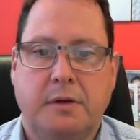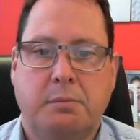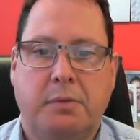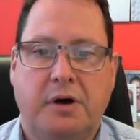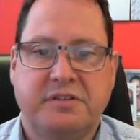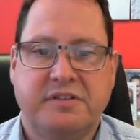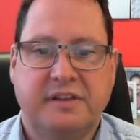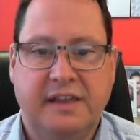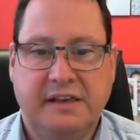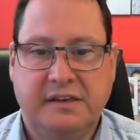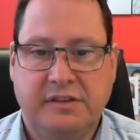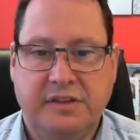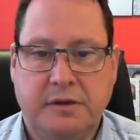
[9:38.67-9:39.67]
by
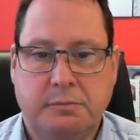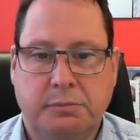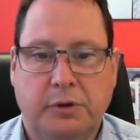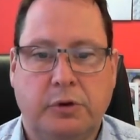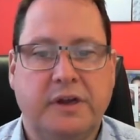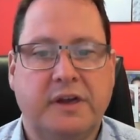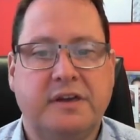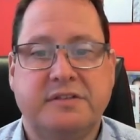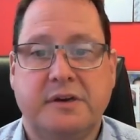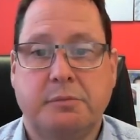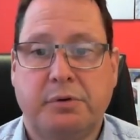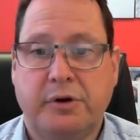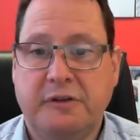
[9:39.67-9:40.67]
selecting the employees that are
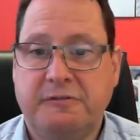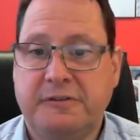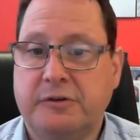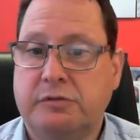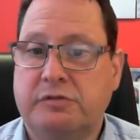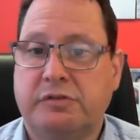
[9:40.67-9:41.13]
pre-filled